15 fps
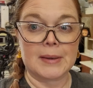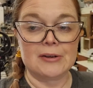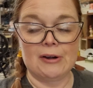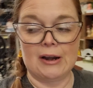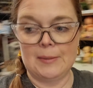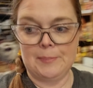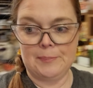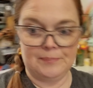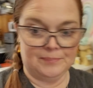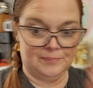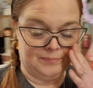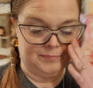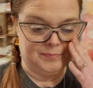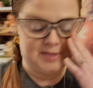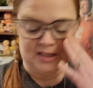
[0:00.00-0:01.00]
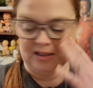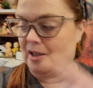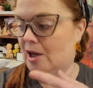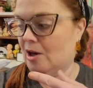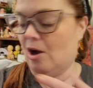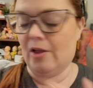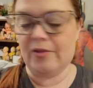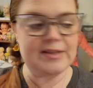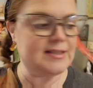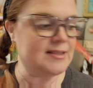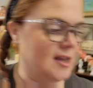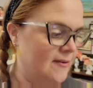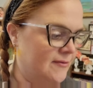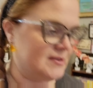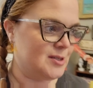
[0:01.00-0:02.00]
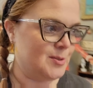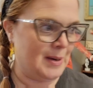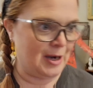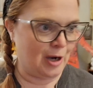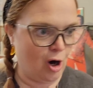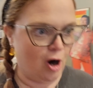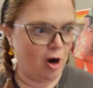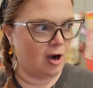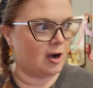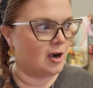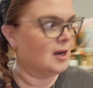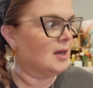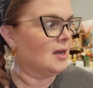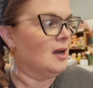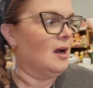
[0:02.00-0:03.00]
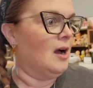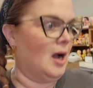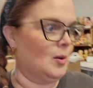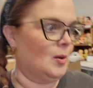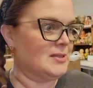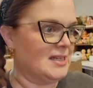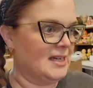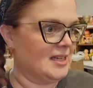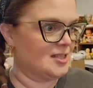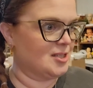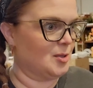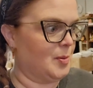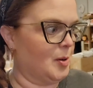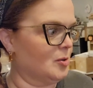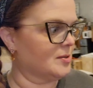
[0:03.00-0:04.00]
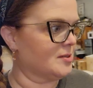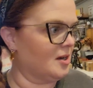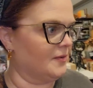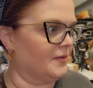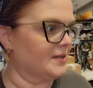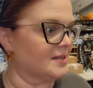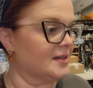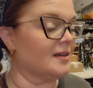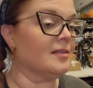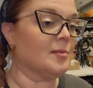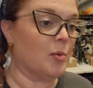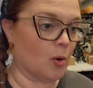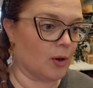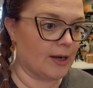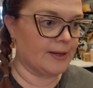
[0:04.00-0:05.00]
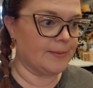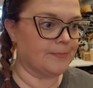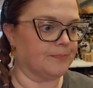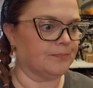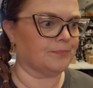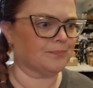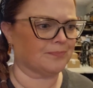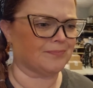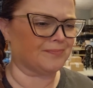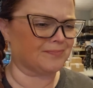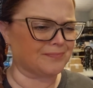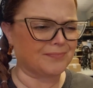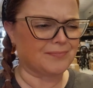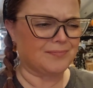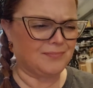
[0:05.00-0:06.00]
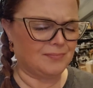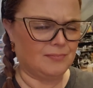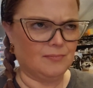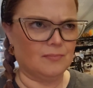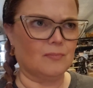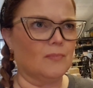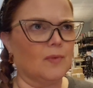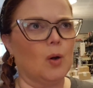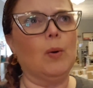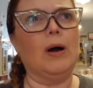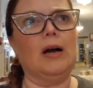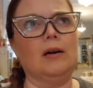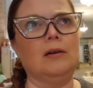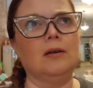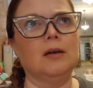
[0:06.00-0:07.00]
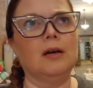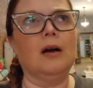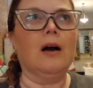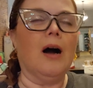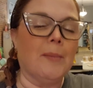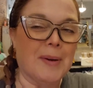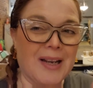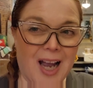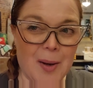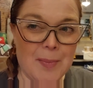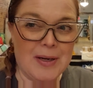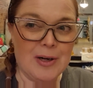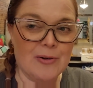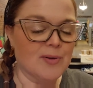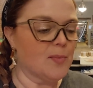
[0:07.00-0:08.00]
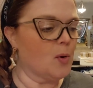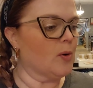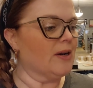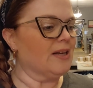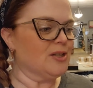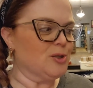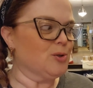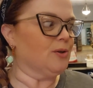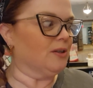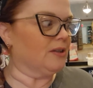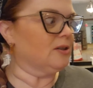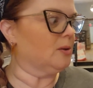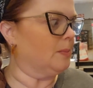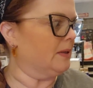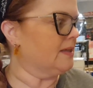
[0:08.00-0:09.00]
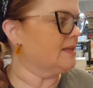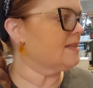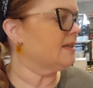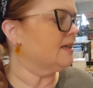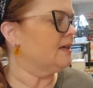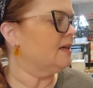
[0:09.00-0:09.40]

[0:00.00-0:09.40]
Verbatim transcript: getting ready to lug all this stuff to my car. I will take it to the post office in the morning. Well, I'm going to come here in the morning, do a little bit,